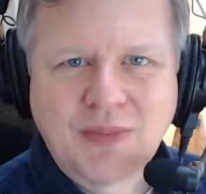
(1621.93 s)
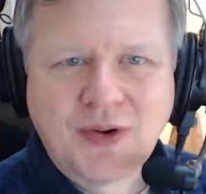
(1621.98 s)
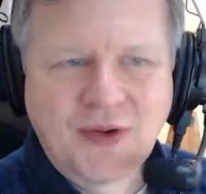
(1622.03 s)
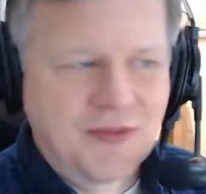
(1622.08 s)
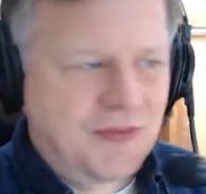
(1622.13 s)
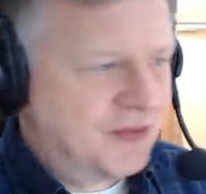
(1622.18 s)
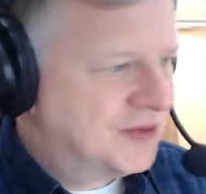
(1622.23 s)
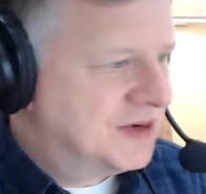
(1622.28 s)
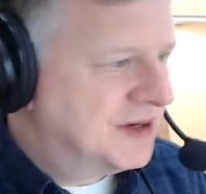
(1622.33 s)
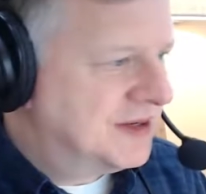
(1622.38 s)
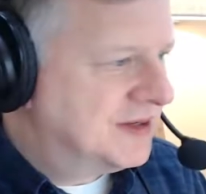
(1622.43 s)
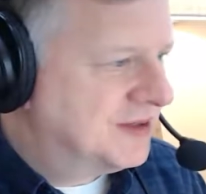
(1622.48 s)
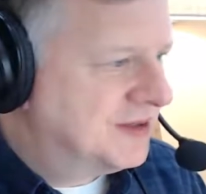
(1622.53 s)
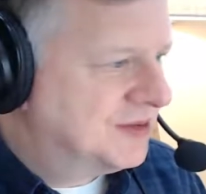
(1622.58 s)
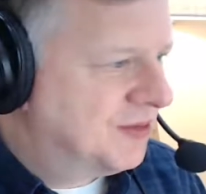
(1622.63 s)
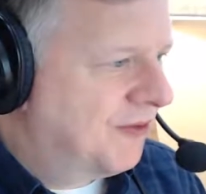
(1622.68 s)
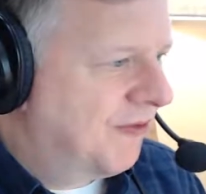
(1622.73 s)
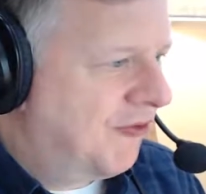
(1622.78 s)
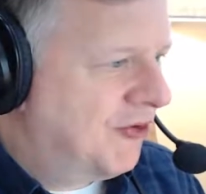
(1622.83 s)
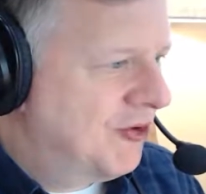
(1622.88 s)
for
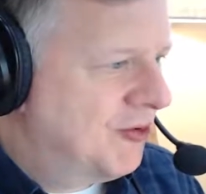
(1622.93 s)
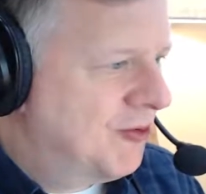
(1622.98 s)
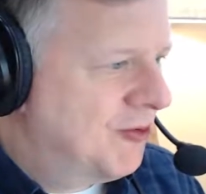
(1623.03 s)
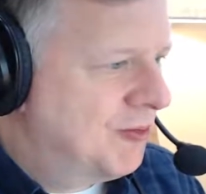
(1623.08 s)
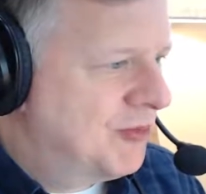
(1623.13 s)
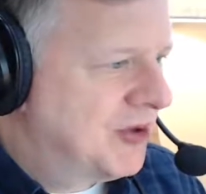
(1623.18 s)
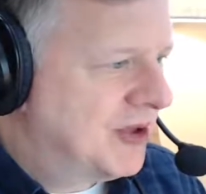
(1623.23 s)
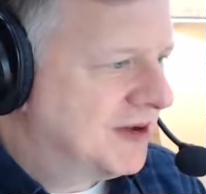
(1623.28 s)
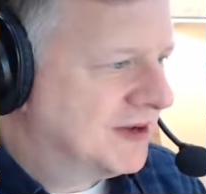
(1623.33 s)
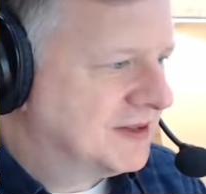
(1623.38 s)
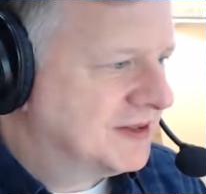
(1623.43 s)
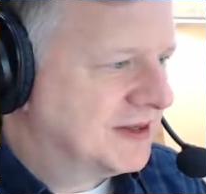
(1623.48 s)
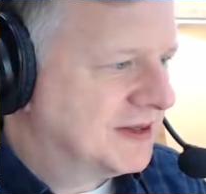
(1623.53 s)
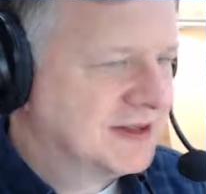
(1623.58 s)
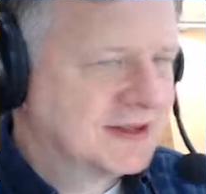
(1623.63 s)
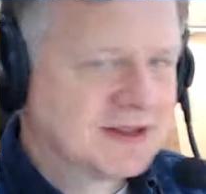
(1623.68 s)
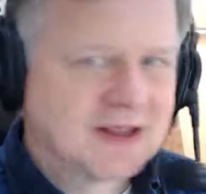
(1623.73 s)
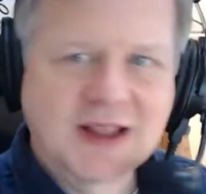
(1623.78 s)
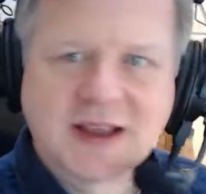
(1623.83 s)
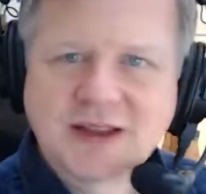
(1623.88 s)
diesel fuel because it
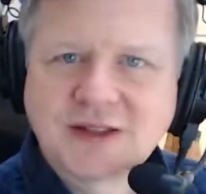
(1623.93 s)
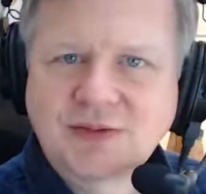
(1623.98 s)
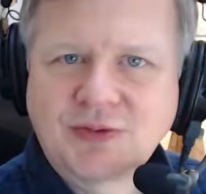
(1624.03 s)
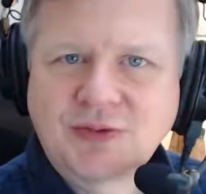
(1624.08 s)
is less